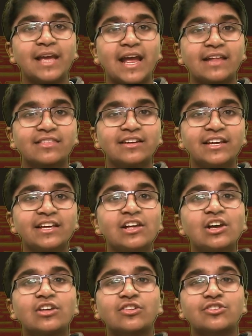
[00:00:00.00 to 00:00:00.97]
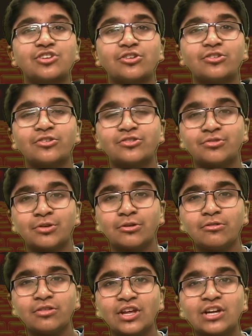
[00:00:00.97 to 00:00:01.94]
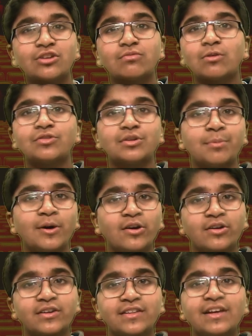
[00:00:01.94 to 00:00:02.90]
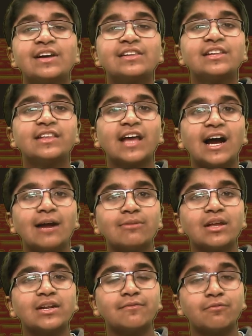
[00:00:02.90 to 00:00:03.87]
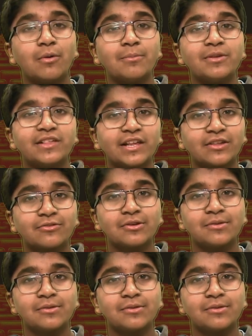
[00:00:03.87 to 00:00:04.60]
Anthony, Sojourner Truth to Rosa Parks, the timeline of women's history